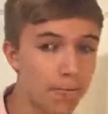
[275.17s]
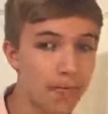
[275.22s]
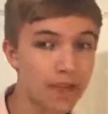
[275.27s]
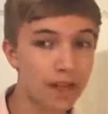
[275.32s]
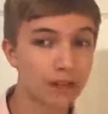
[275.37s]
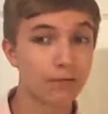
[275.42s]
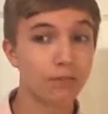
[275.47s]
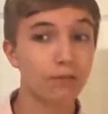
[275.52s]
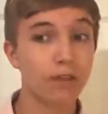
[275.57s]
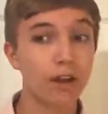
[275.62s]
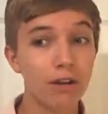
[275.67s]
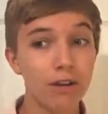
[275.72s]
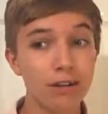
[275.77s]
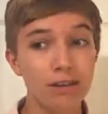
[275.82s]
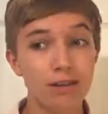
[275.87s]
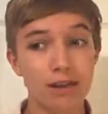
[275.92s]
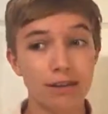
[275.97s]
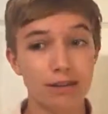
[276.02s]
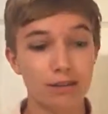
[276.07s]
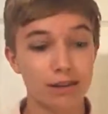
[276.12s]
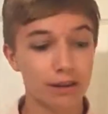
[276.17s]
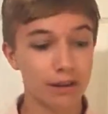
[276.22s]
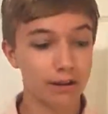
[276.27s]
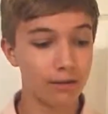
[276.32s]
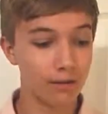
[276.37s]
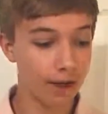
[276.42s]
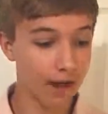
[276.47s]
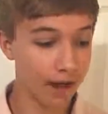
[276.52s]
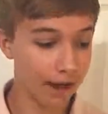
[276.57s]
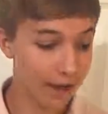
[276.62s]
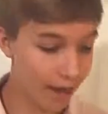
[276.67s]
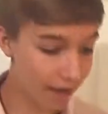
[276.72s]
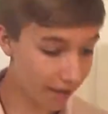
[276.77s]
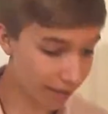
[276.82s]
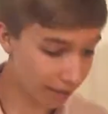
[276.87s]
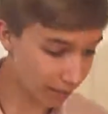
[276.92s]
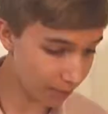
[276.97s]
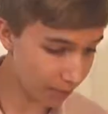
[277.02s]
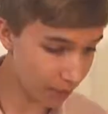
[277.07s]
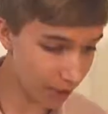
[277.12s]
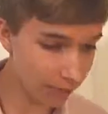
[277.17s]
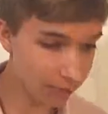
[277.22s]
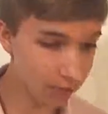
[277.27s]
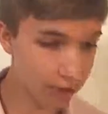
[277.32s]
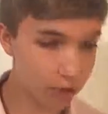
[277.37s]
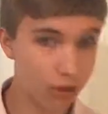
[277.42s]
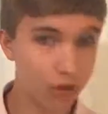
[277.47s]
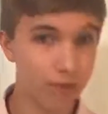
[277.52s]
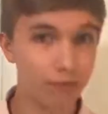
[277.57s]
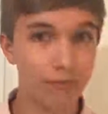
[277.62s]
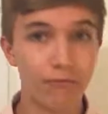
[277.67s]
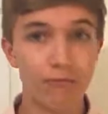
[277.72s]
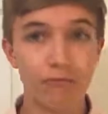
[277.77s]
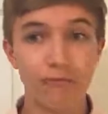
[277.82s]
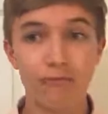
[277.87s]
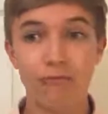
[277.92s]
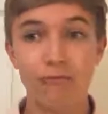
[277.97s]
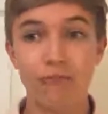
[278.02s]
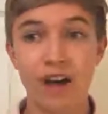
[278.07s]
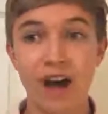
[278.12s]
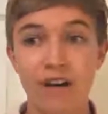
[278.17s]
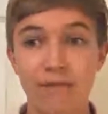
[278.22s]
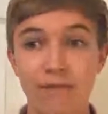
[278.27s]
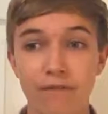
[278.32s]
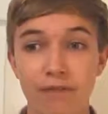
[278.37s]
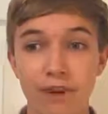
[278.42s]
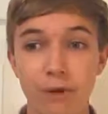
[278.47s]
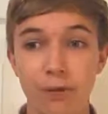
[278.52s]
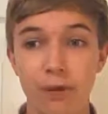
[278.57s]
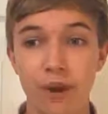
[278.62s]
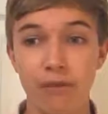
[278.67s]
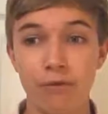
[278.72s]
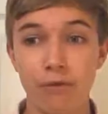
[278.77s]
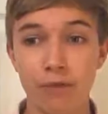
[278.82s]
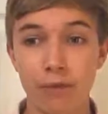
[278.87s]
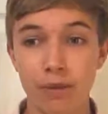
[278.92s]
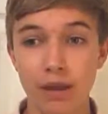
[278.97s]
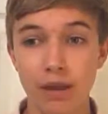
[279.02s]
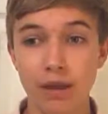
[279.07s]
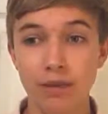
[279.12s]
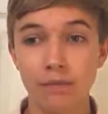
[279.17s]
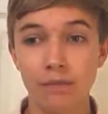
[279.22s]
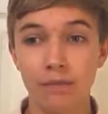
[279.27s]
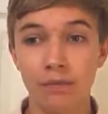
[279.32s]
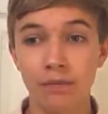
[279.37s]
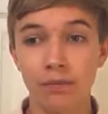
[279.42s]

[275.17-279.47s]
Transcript: It's very sensitive. I have it probably a good 5 feet away from me.